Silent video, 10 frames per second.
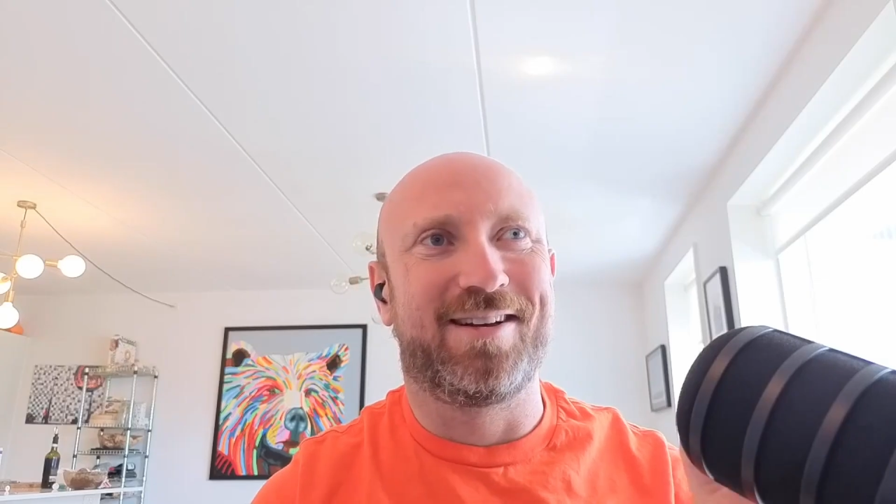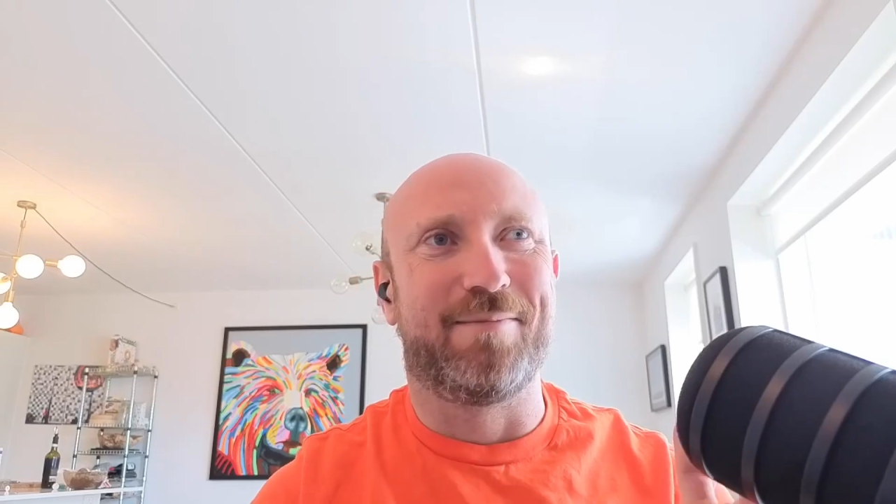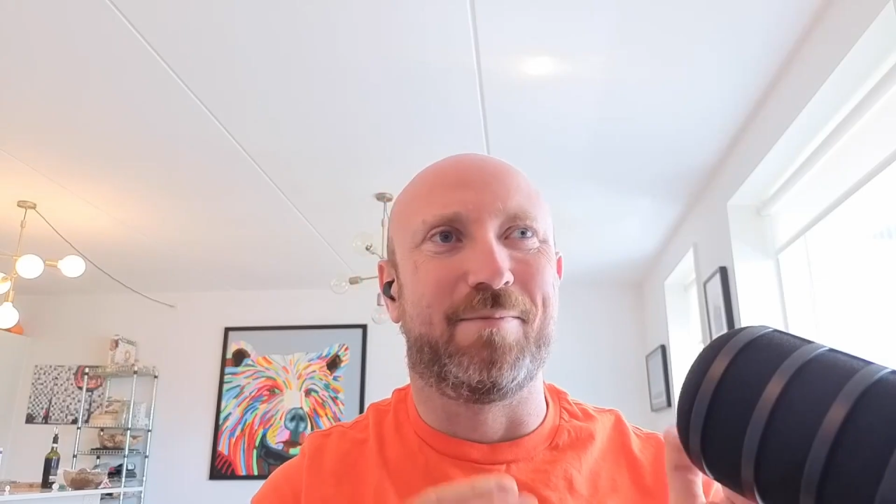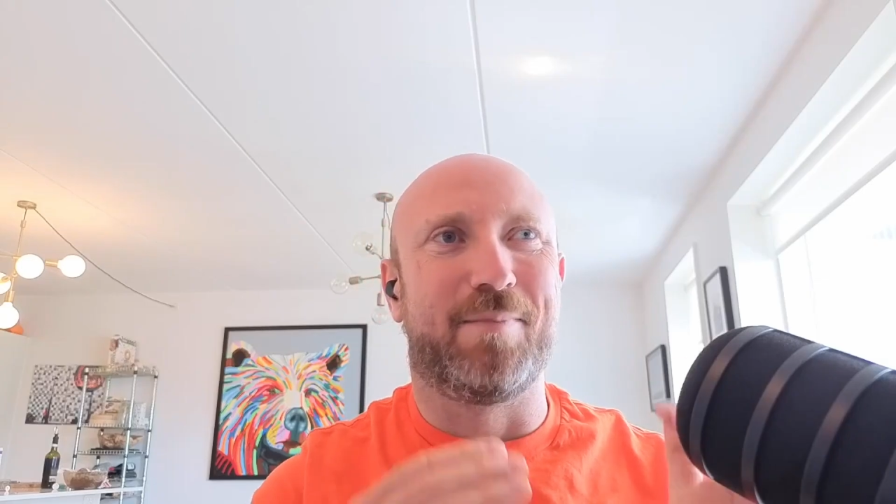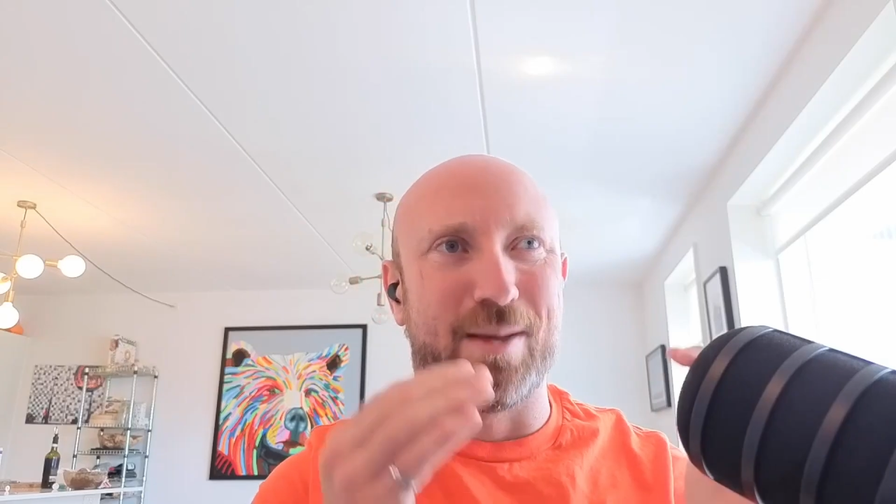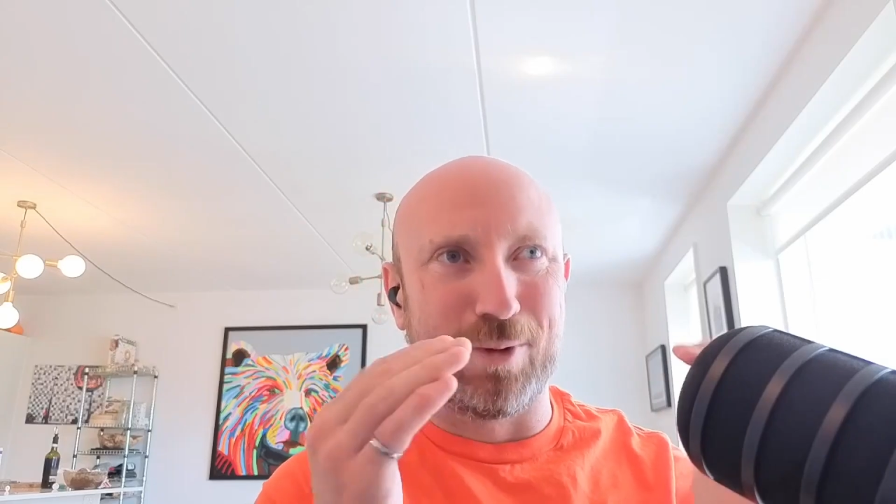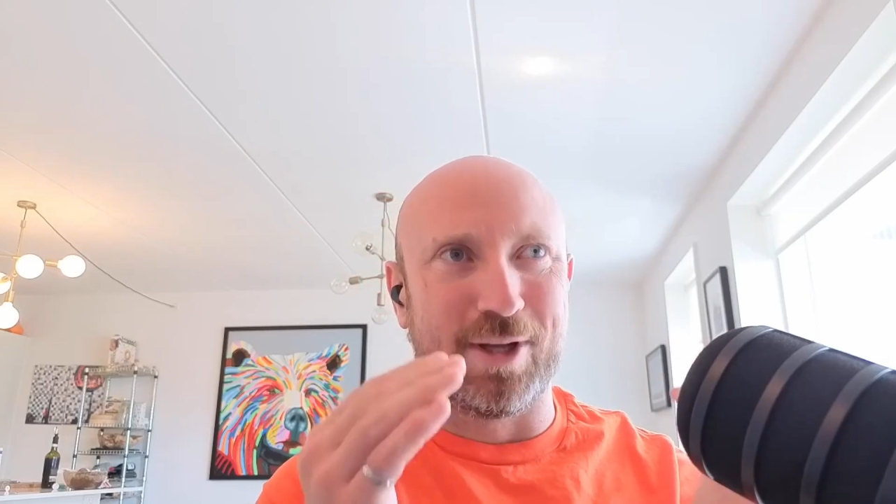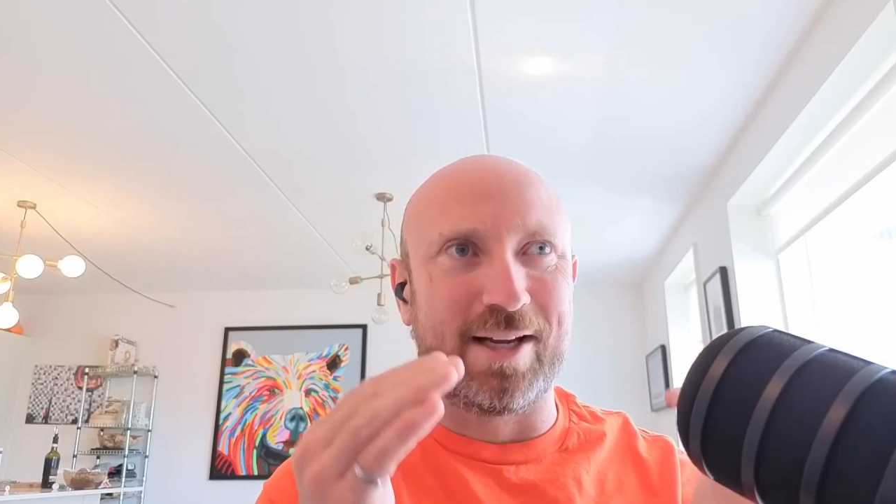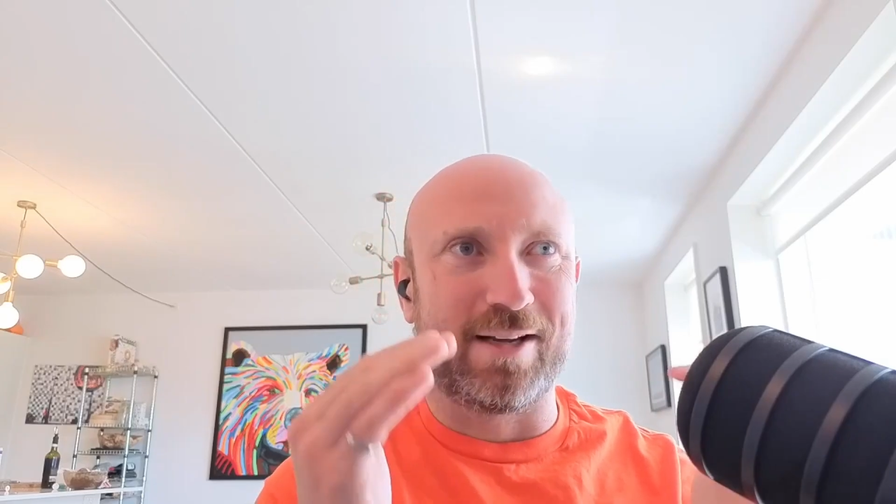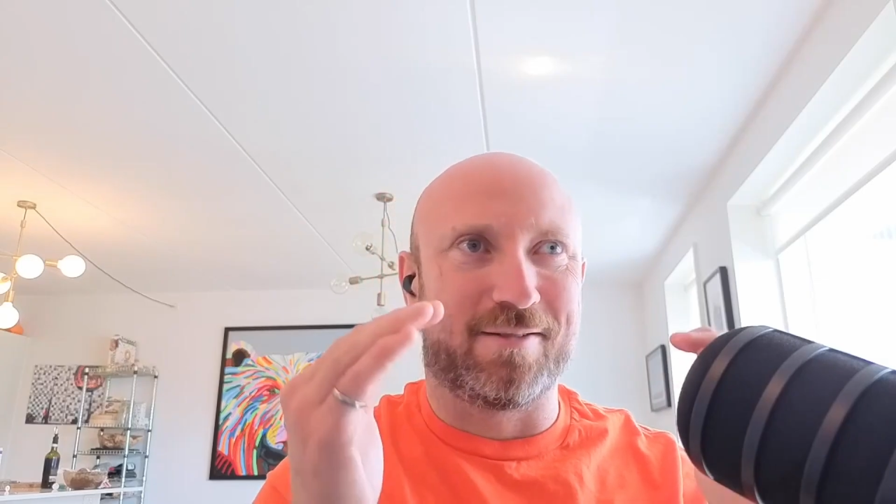
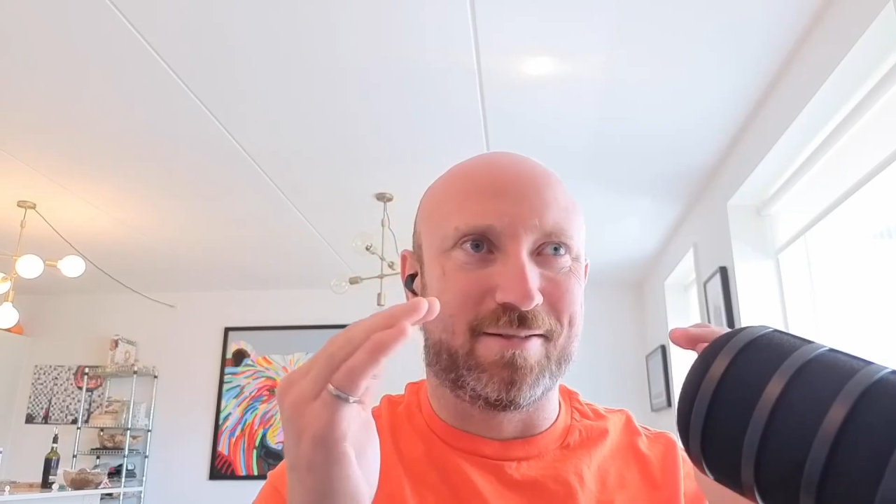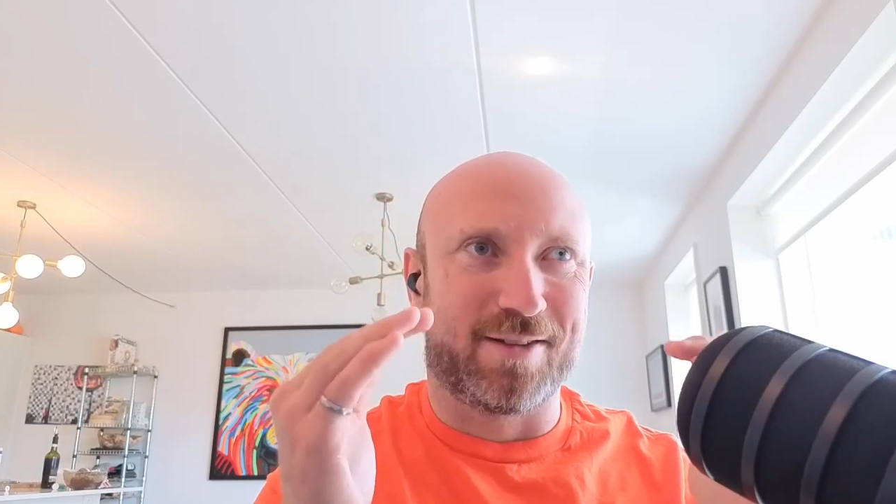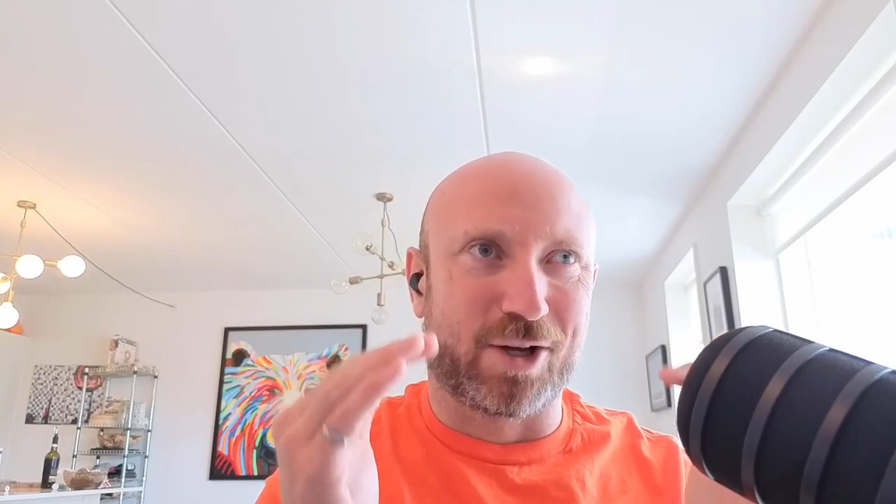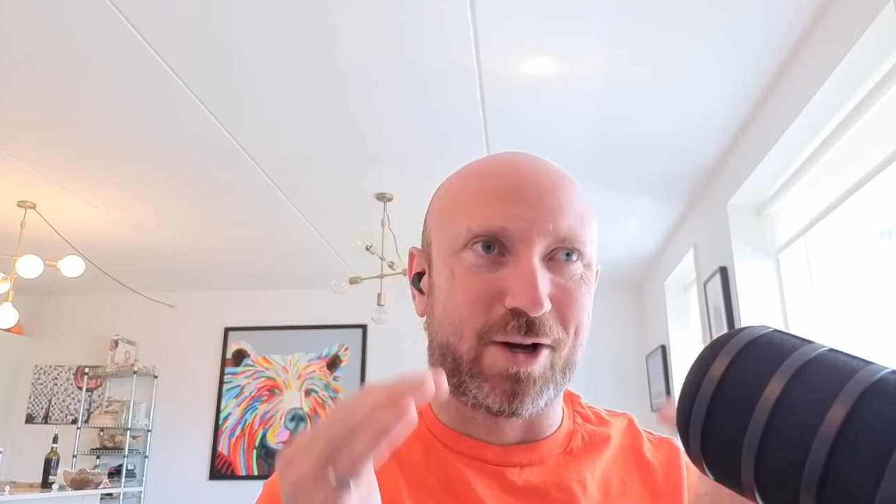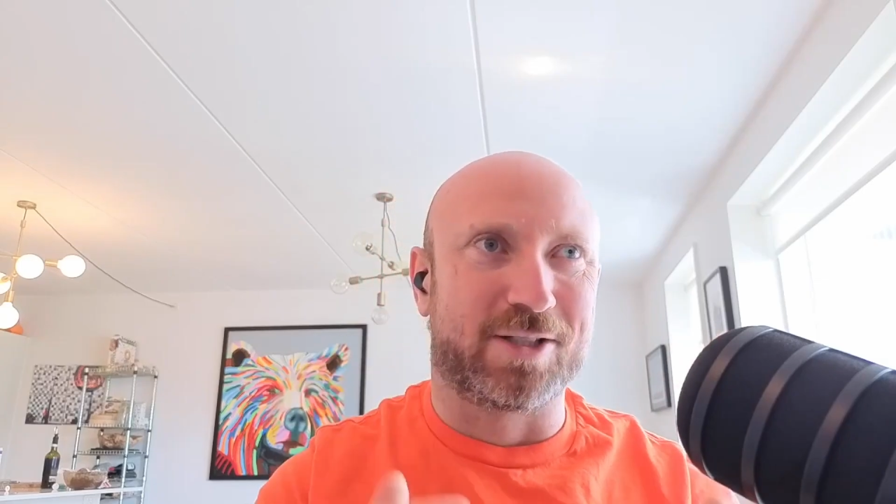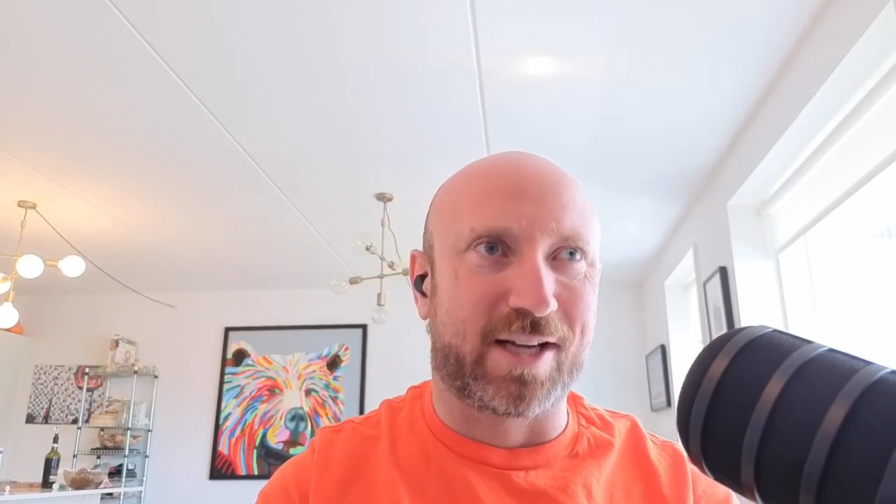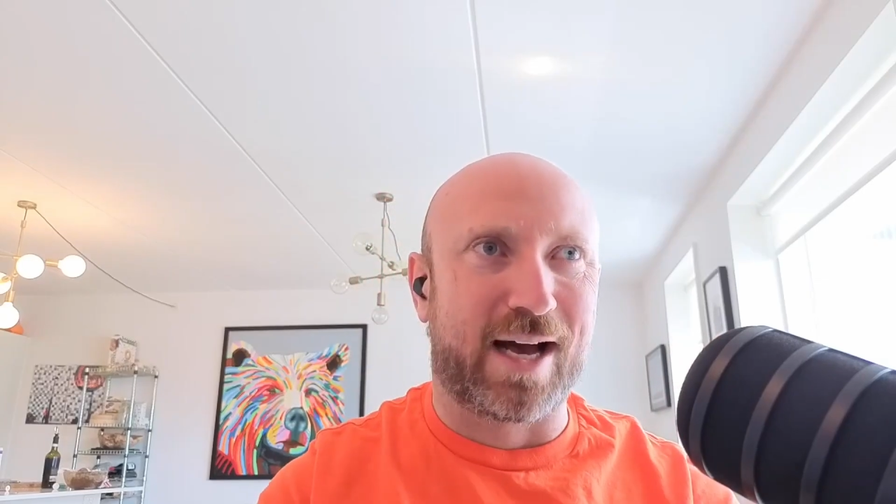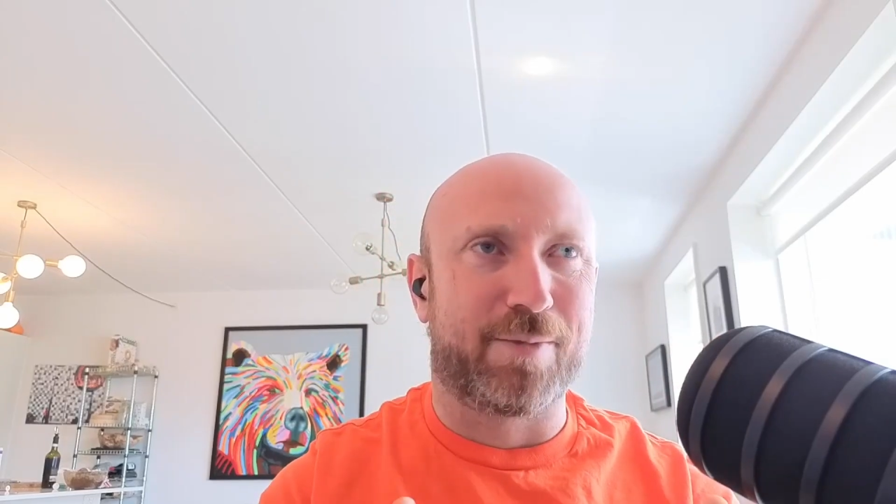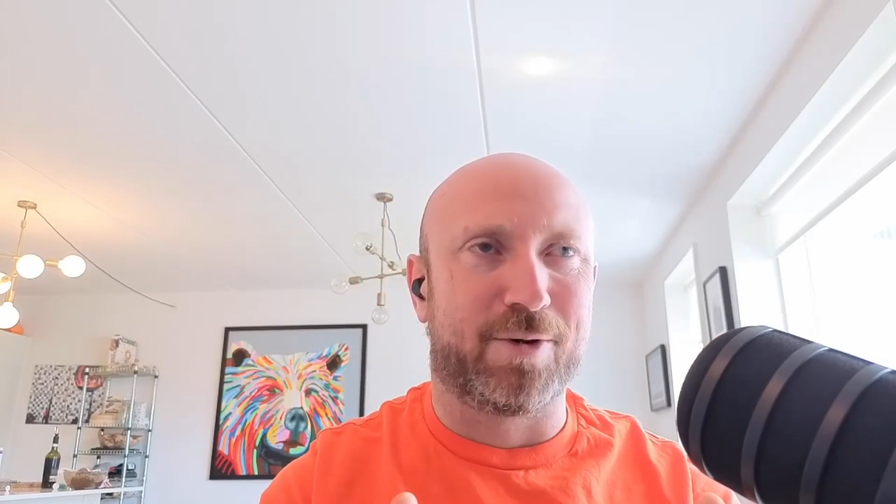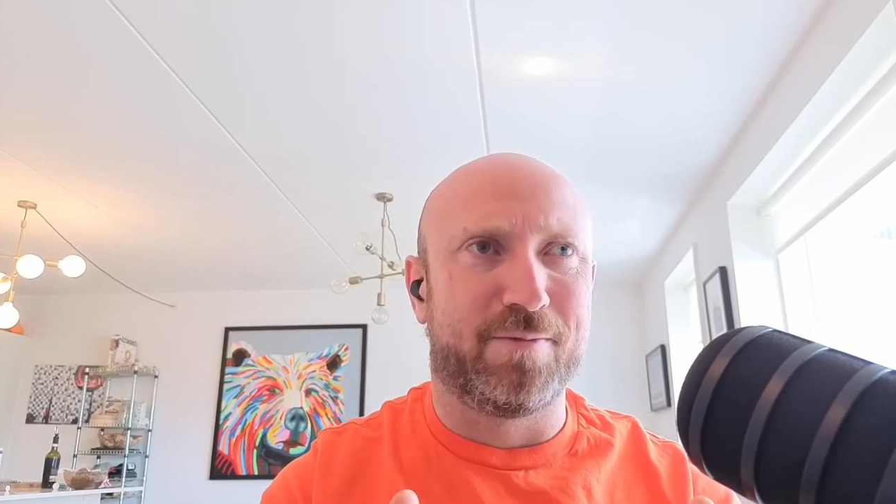manipulating the cost of
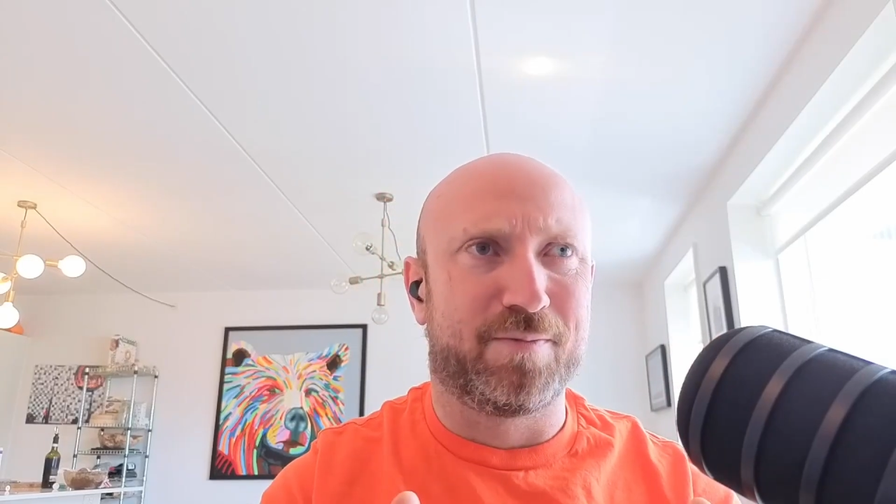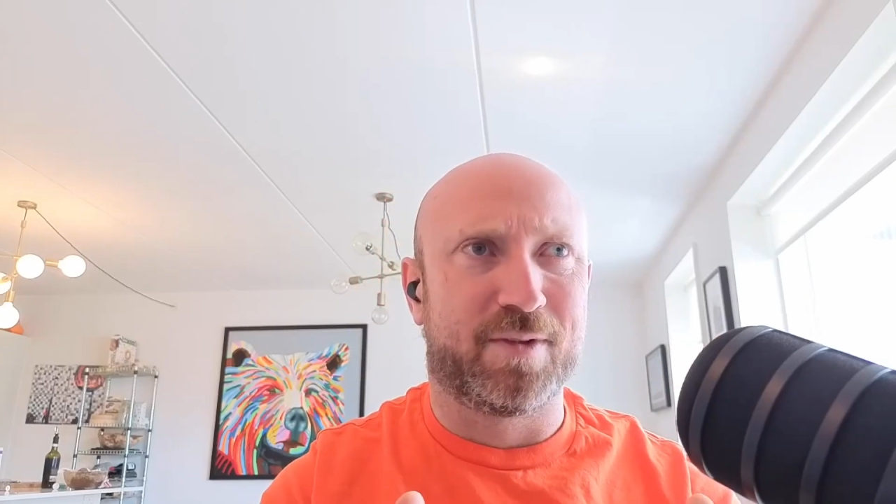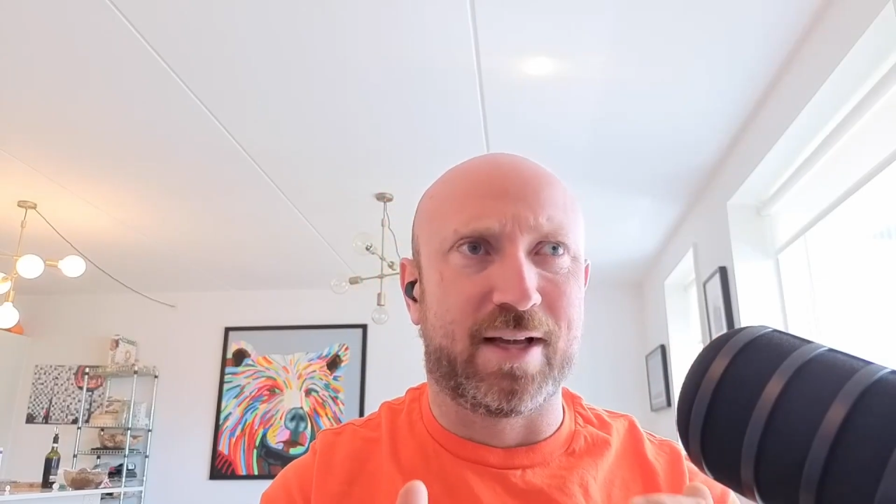capital